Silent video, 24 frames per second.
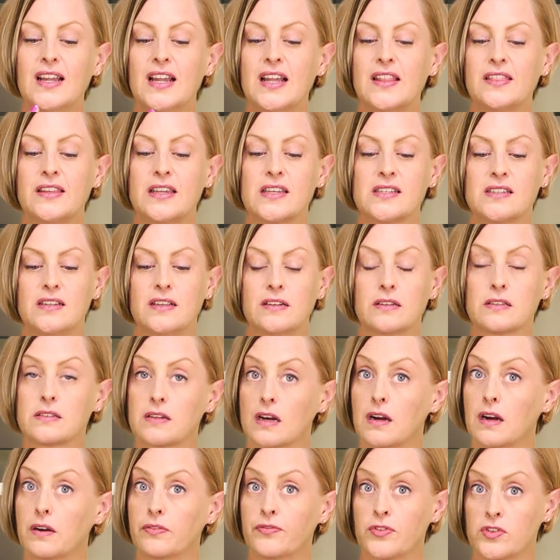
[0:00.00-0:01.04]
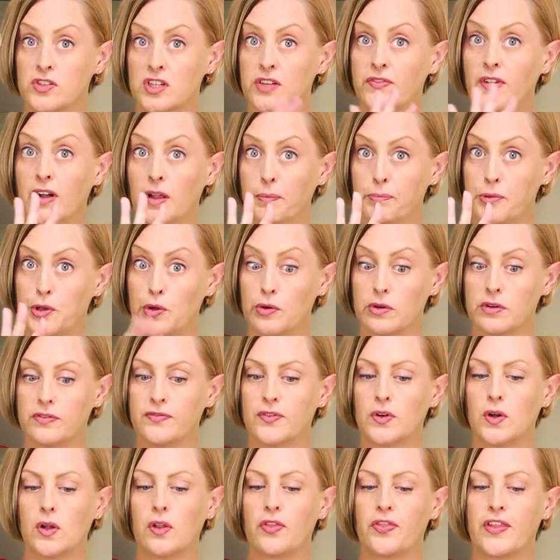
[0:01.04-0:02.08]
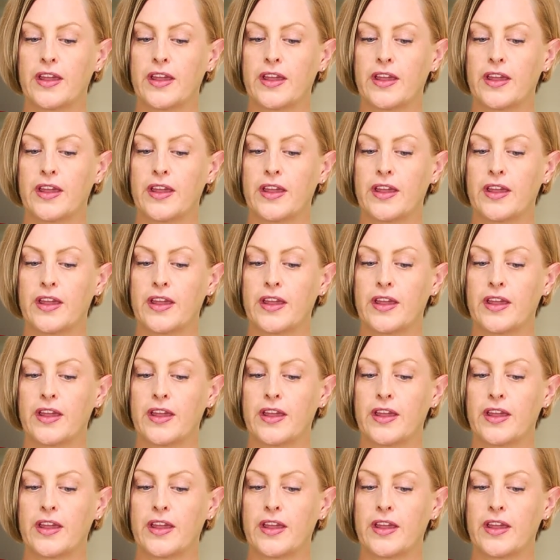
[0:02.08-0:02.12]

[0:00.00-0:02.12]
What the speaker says: These needles are, first of all, beautiful.